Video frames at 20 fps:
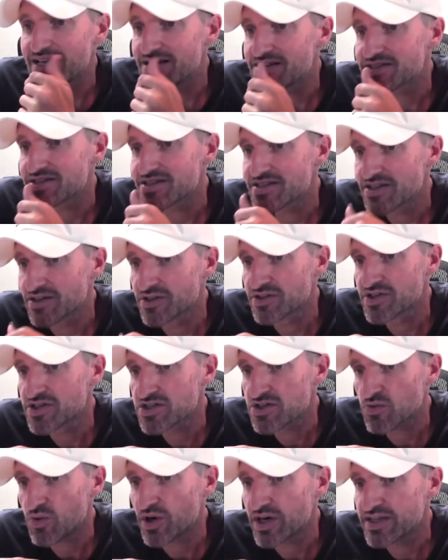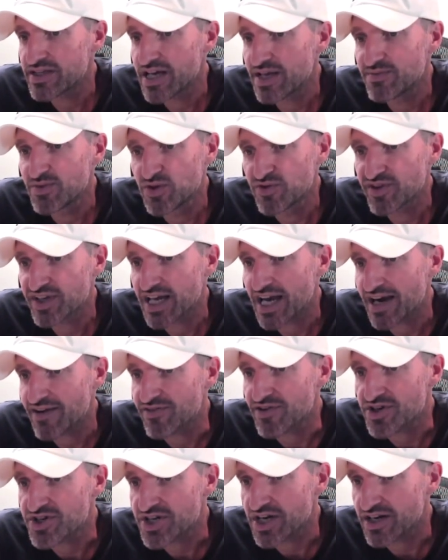is still this 20 day moving
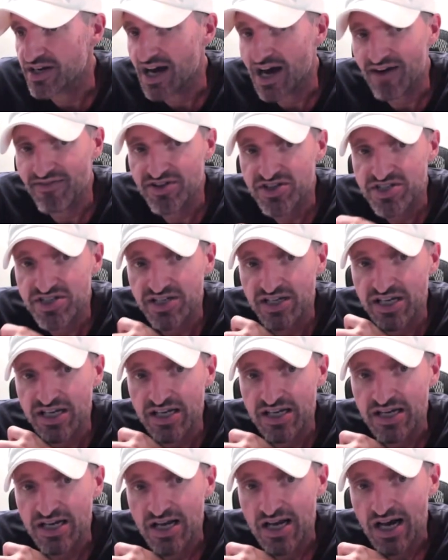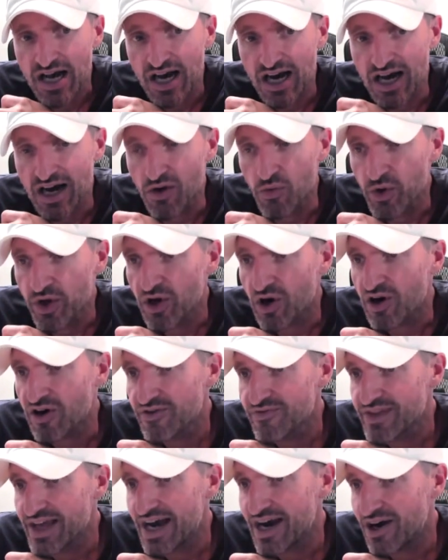average. And obviously, uh, we
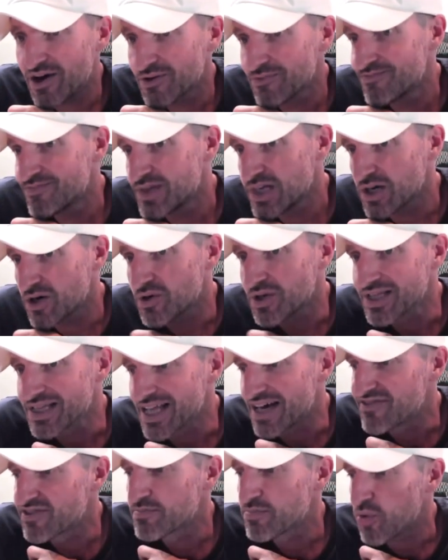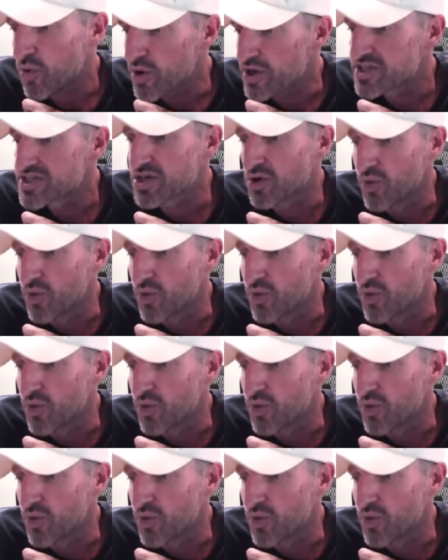are now, you know, 11 points